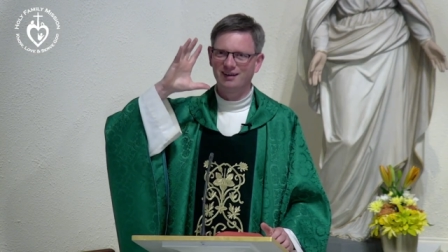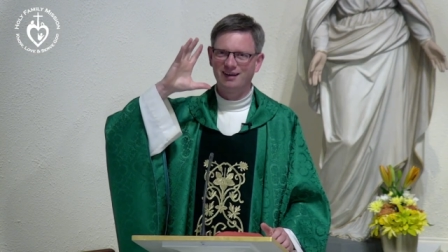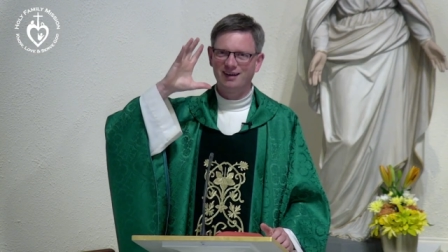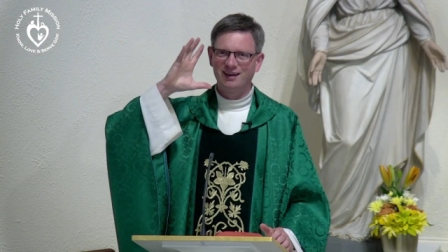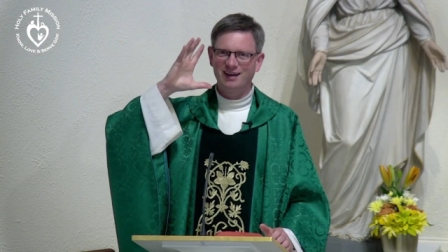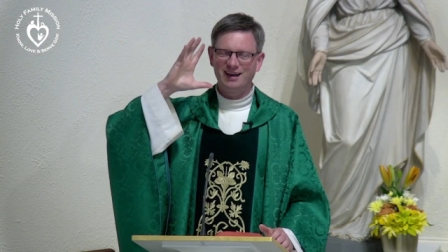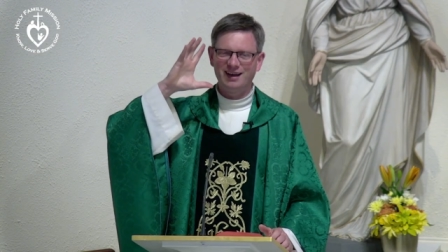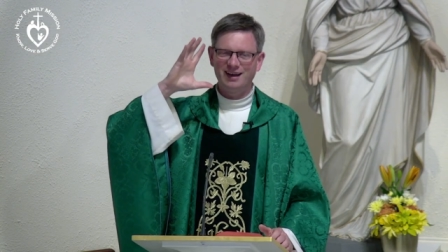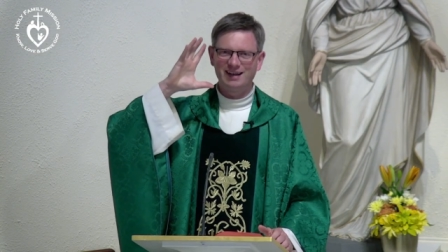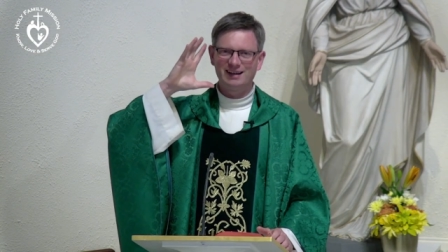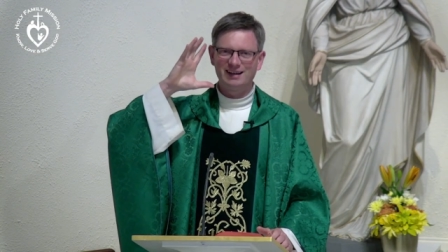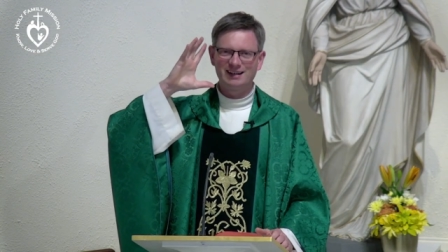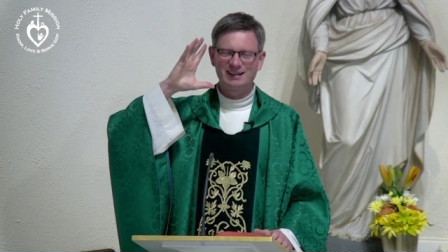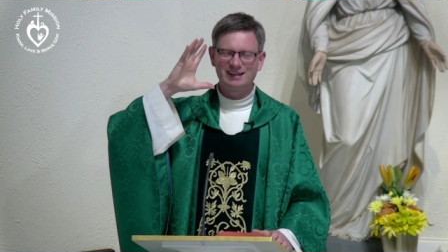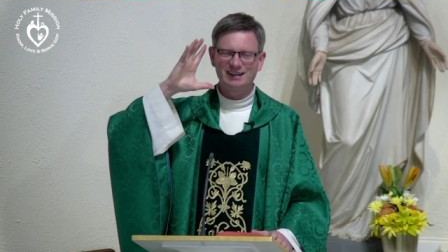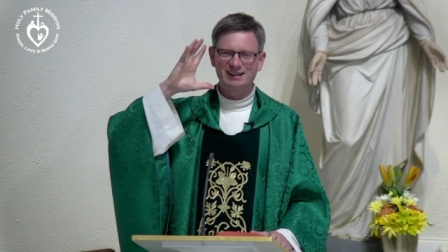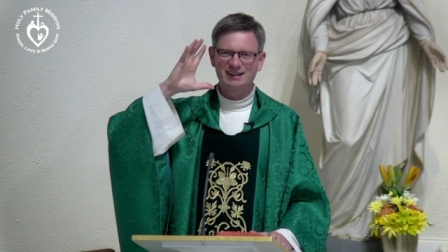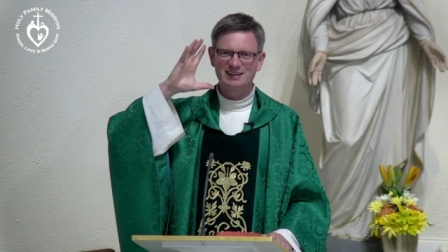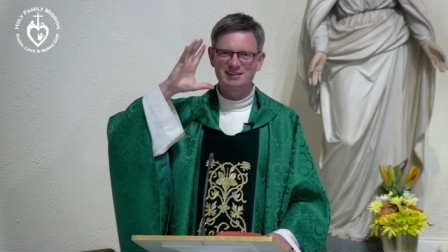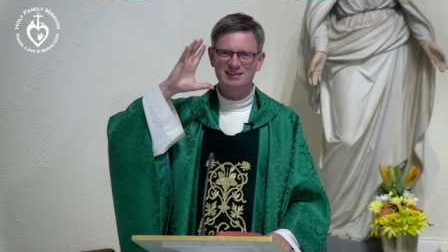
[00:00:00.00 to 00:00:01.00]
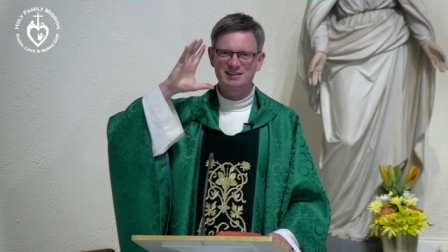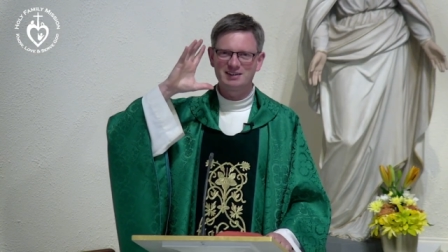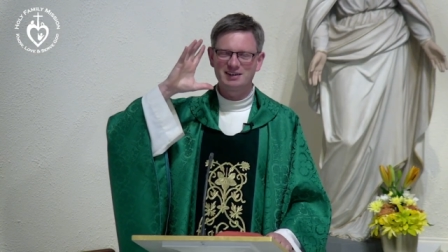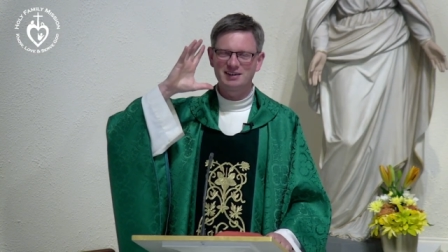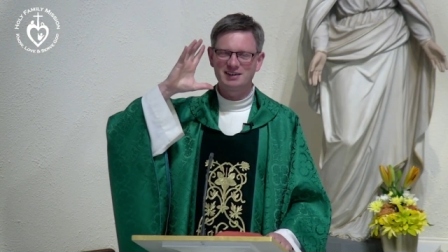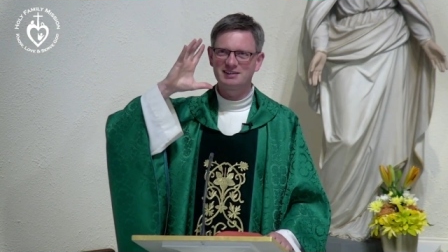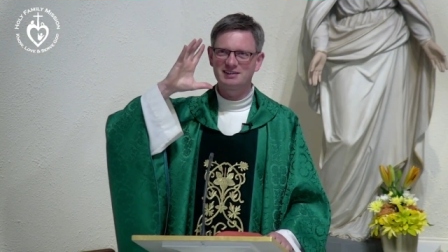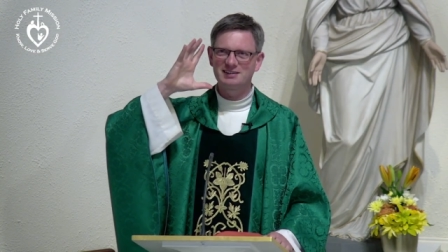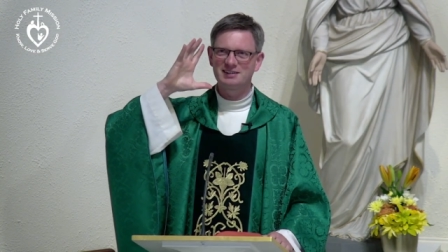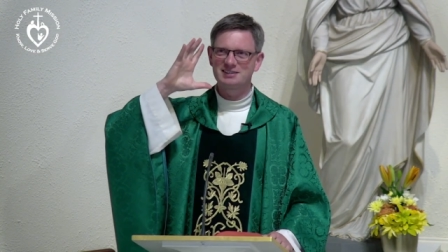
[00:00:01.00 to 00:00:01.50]
uh,
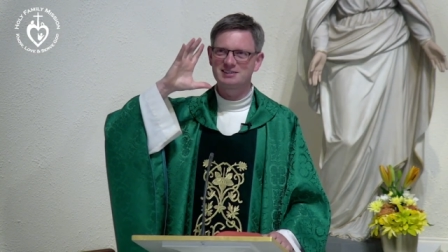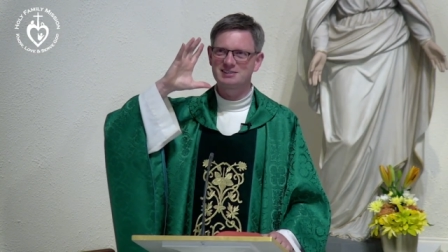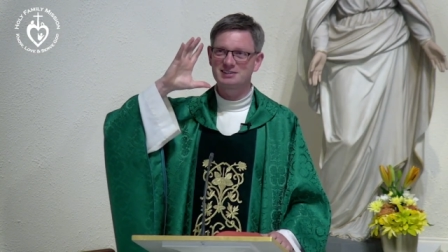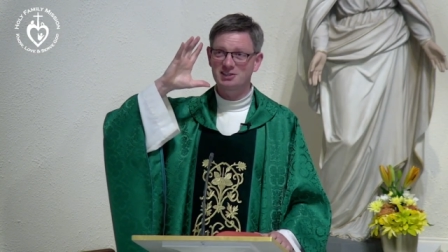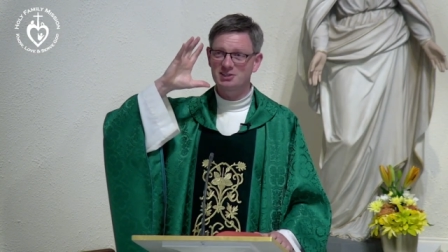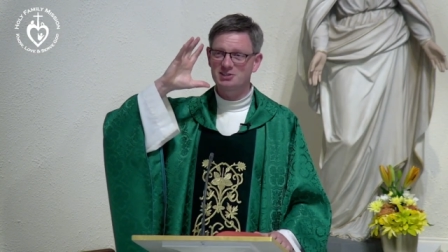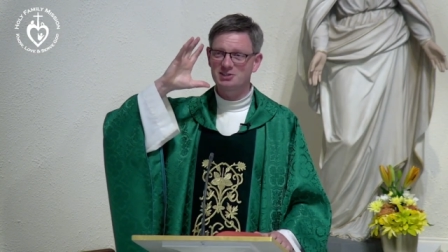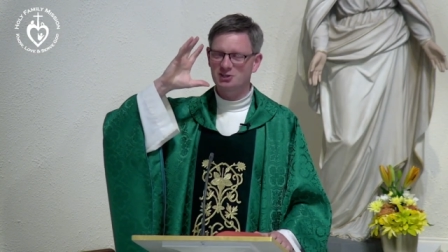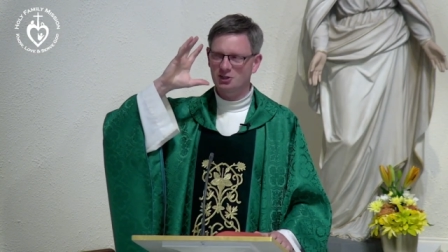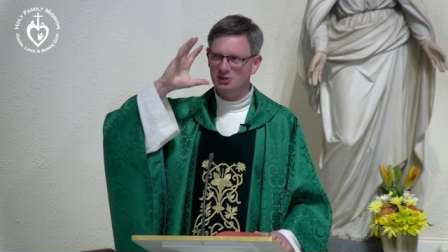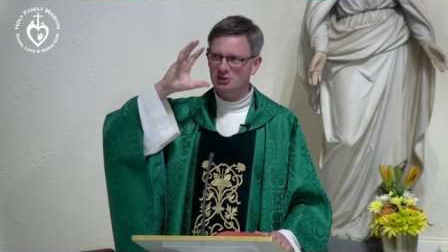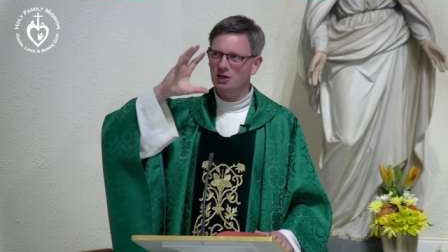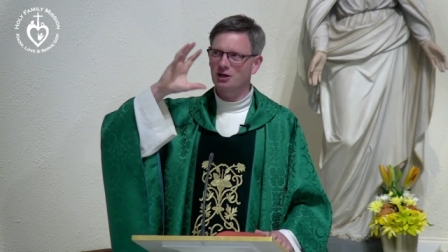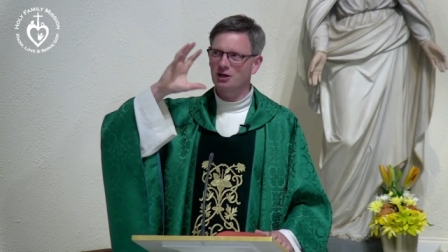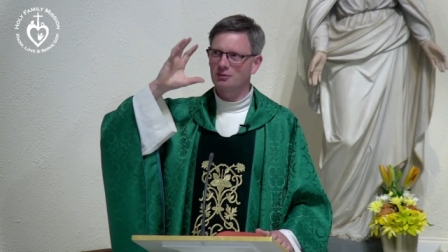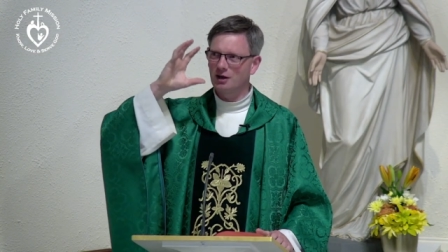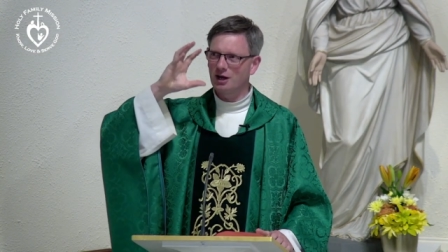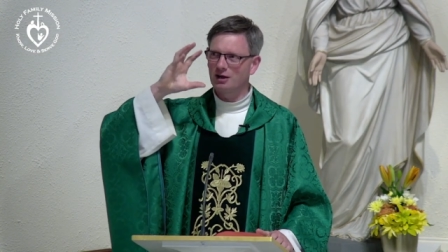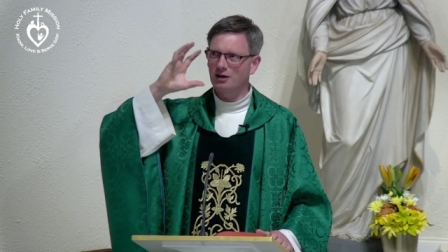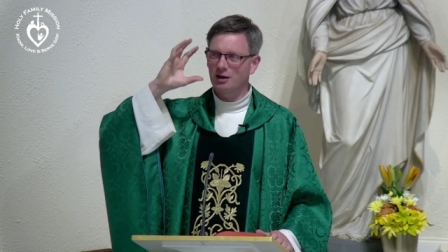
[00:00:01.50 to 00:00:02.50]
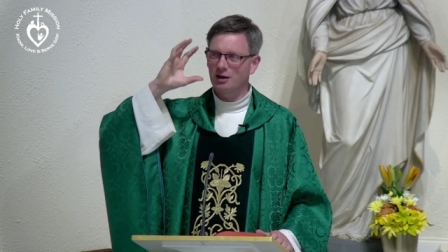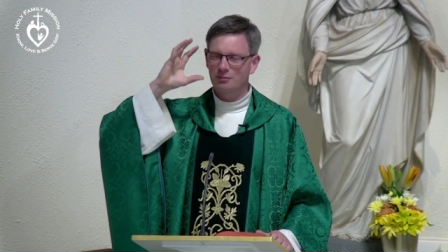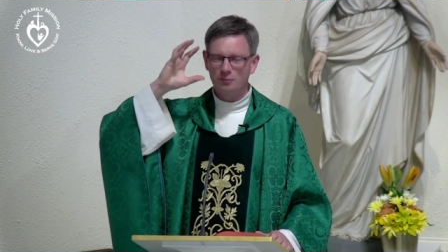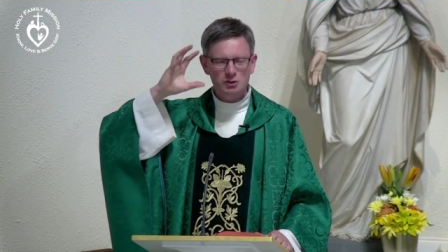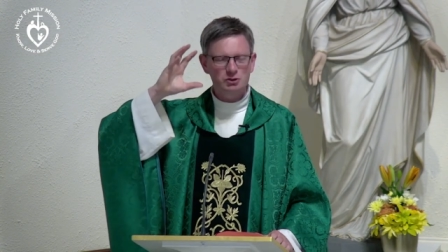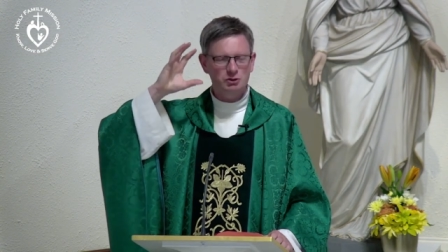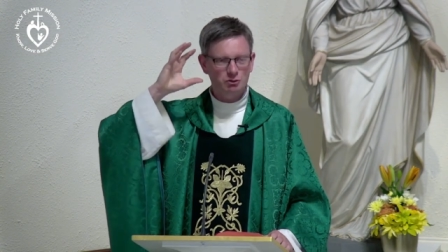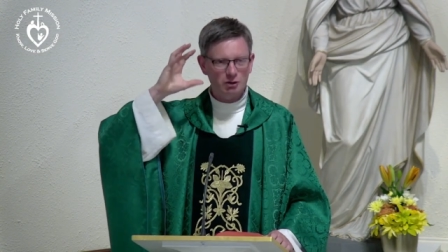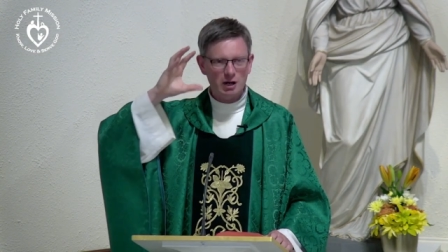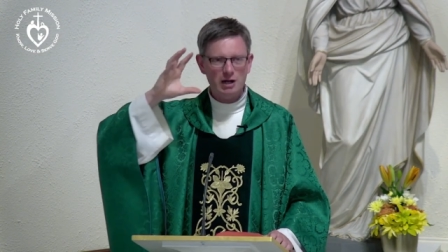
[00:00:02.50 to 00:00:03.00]
this is such a, a
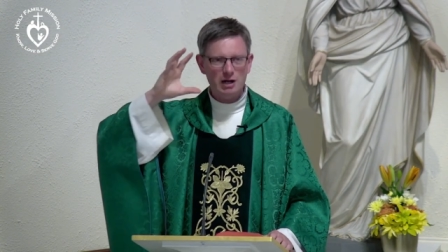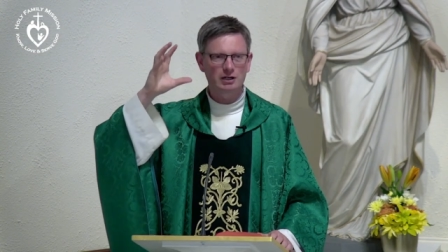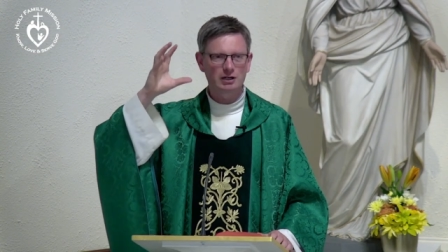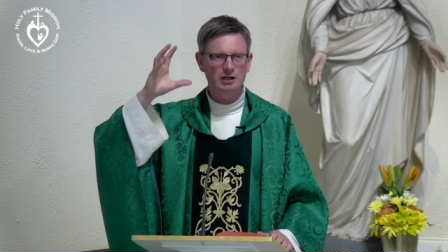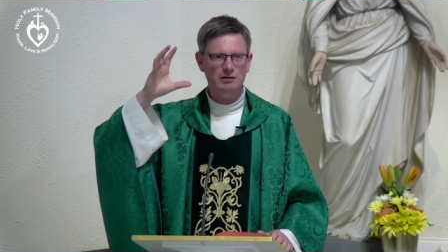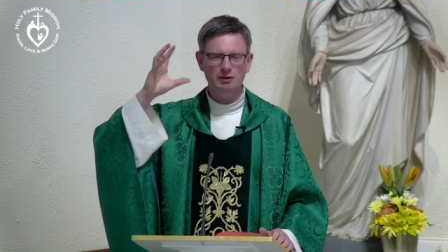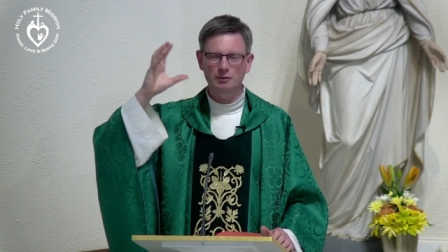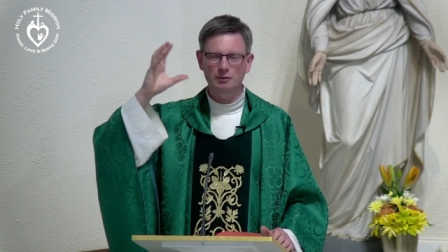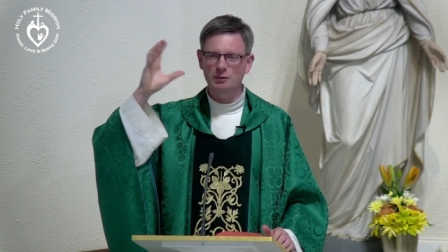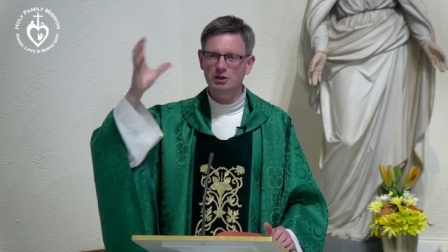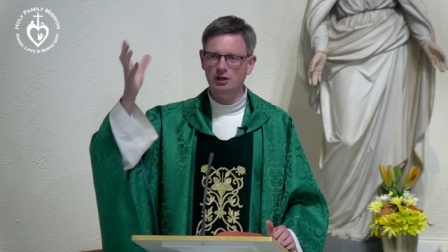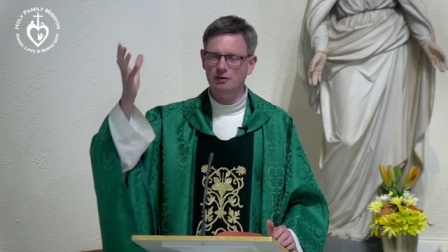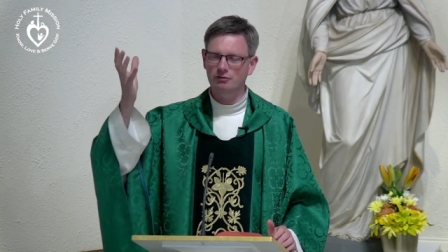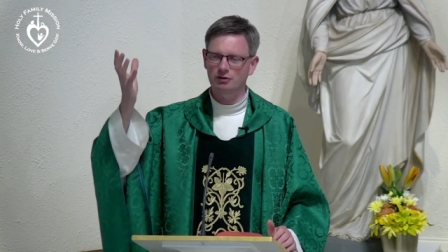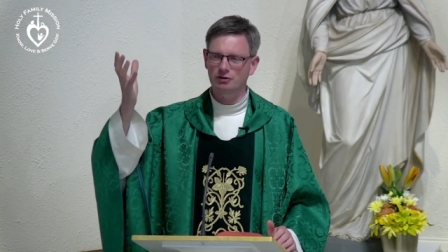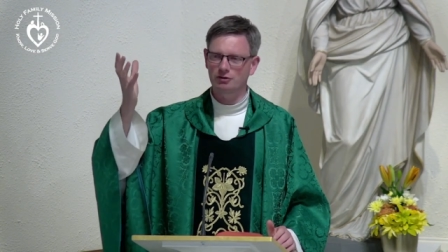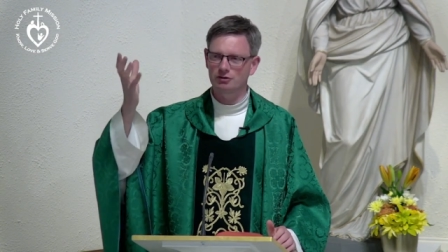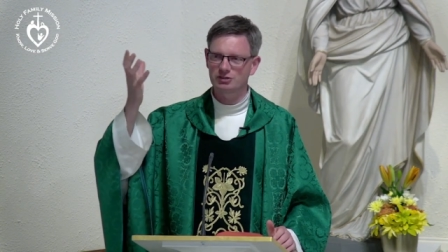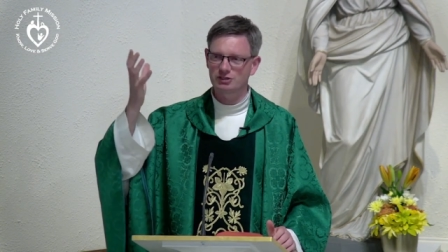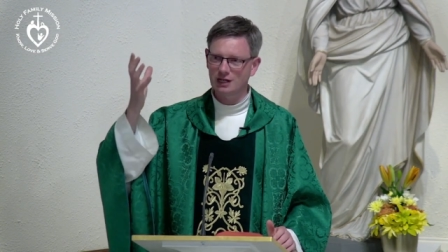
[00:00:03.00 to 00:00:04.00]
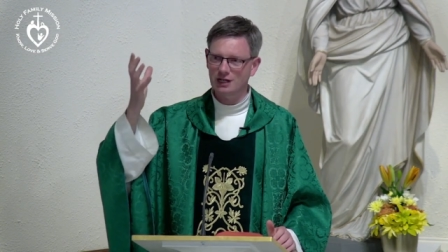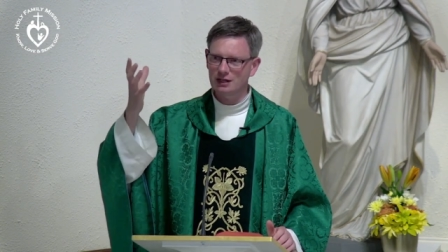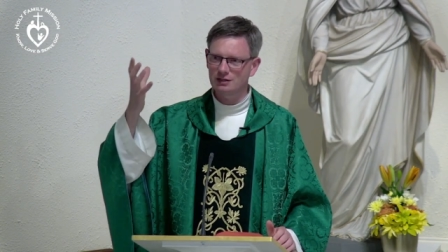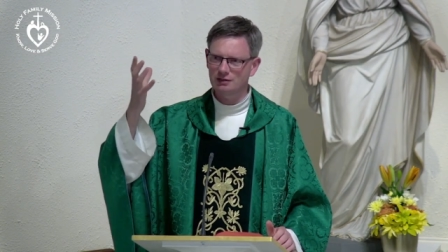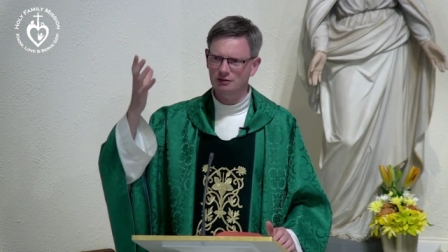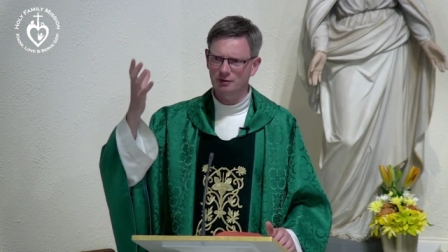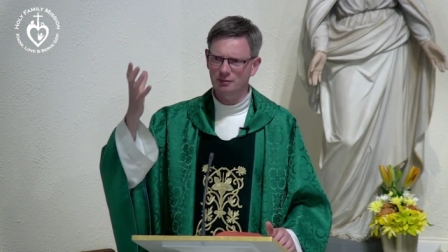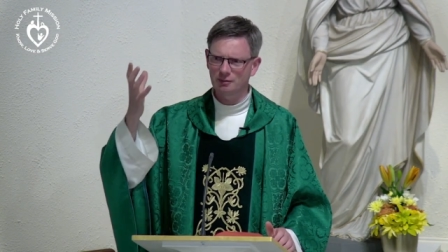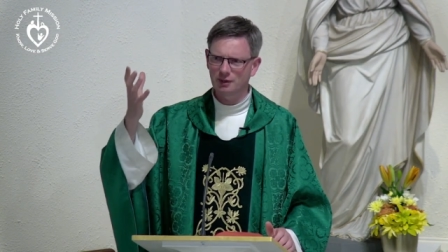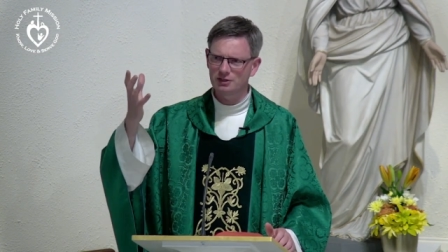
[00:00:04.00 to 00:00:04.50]
much greater gift than we could ever understand
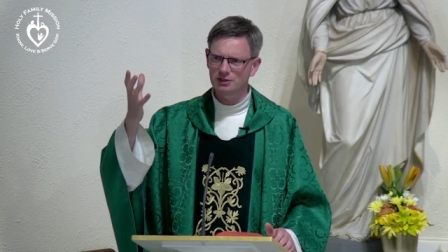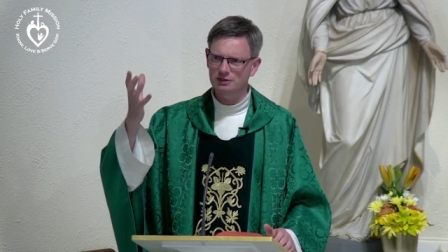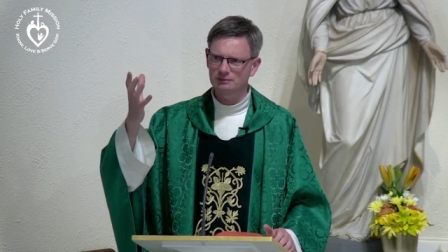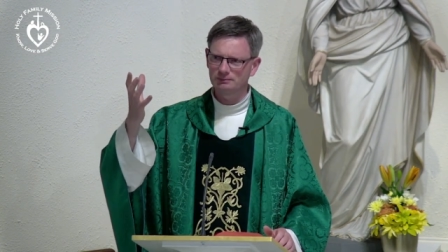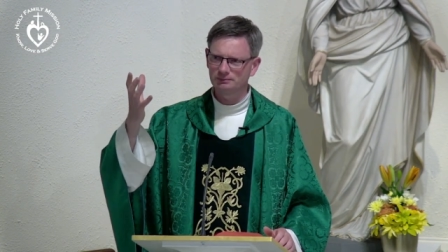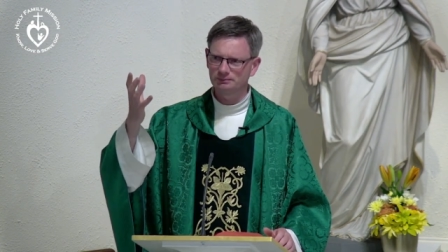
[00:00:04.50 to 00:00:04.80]
or imagine.